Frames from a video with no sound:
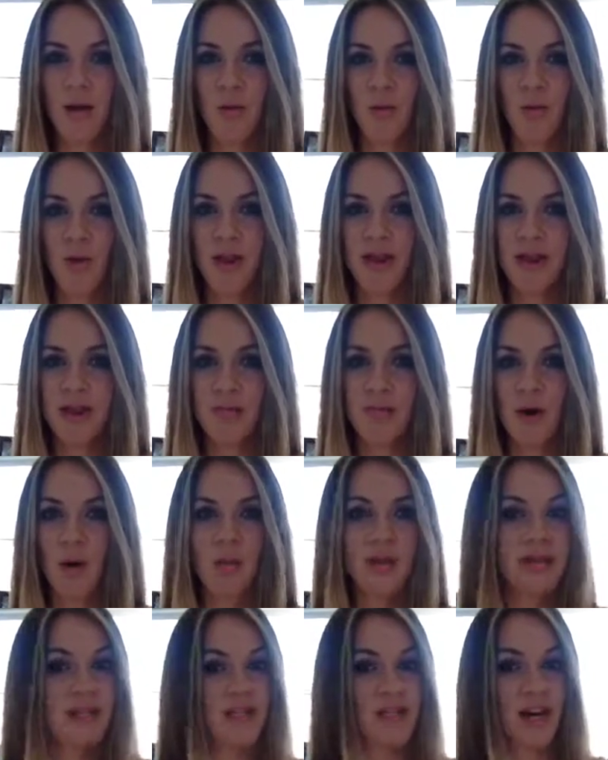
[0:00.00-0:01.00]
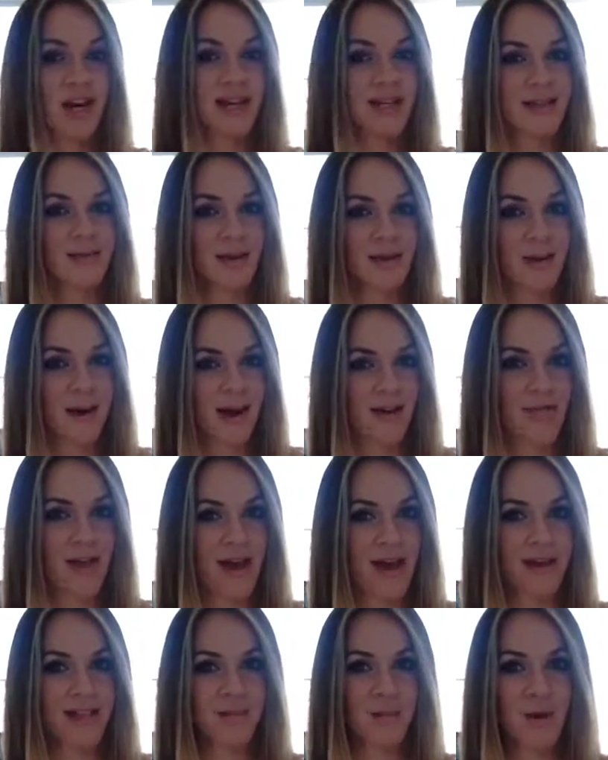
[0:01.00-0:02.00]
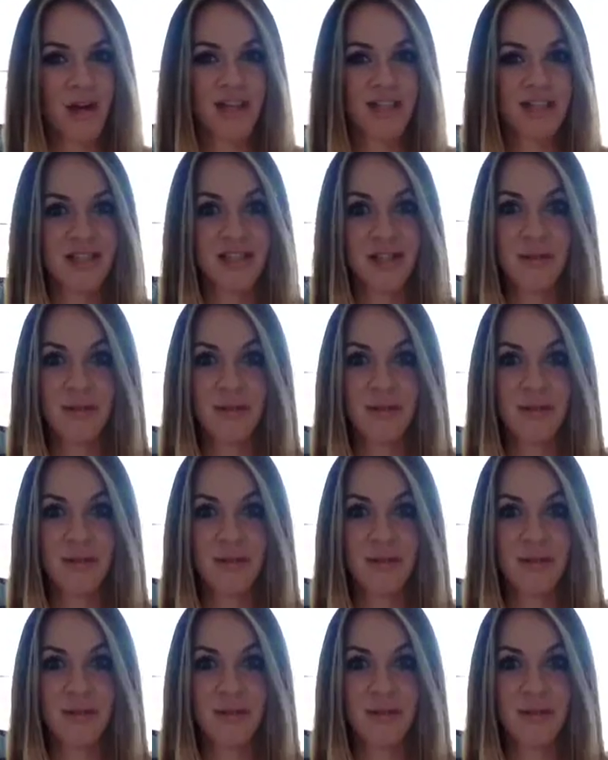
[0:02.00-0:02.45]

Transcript: when the moment strikes, when you have that inspiration,